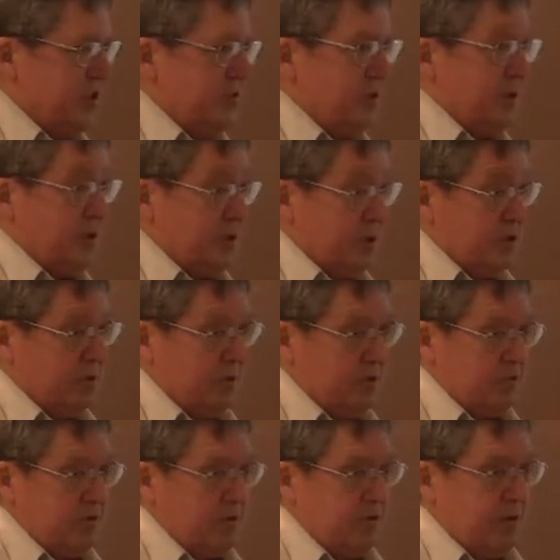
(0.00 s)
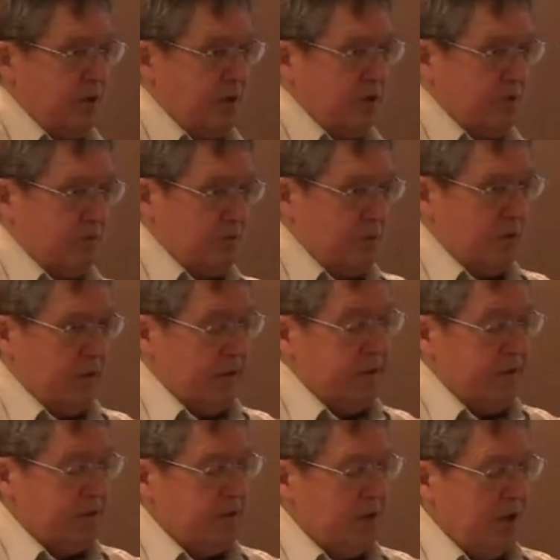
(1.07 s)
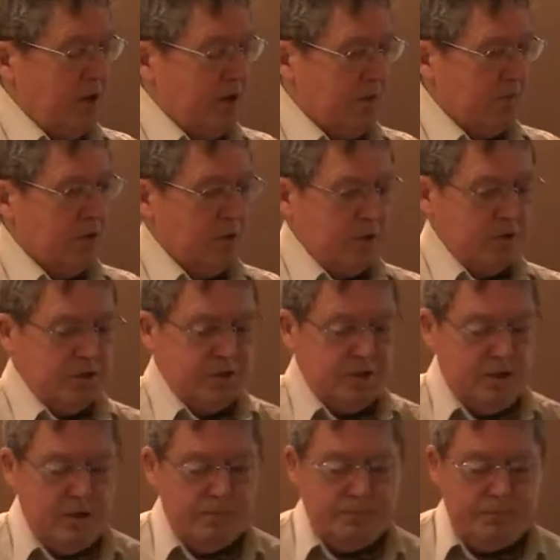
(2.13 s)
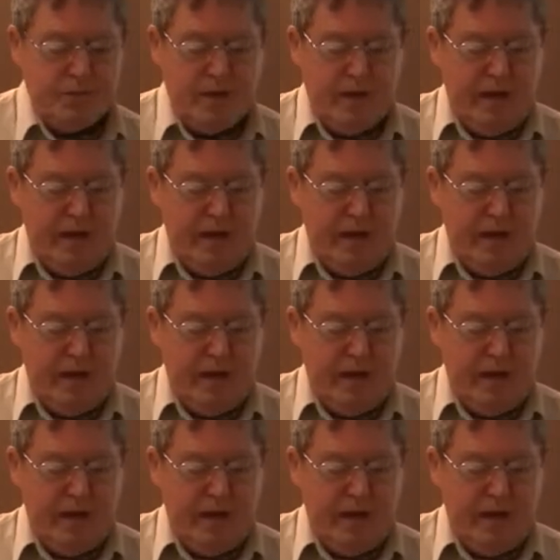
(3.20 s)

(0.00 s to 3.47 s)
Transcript: is what Gunkel would have called a royal, uh, did call a royal psalm,